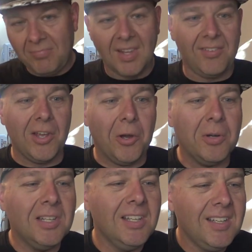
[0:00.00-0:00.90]

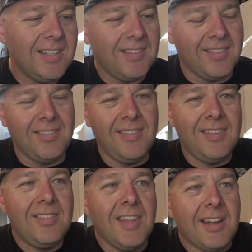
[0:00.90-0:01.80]
So
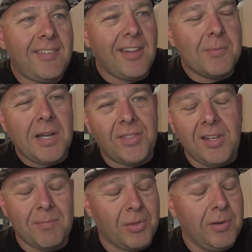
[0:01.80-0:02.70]
the nice thing about
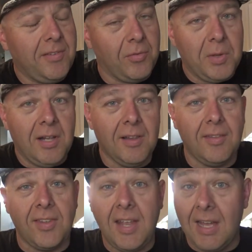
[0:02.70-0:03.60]
the M3s as well
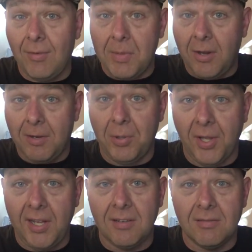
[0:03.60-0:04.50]
is they have a mounting
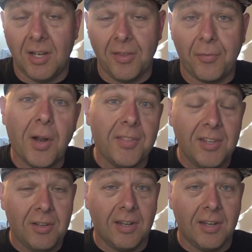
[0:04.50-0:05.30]
plate on the front that you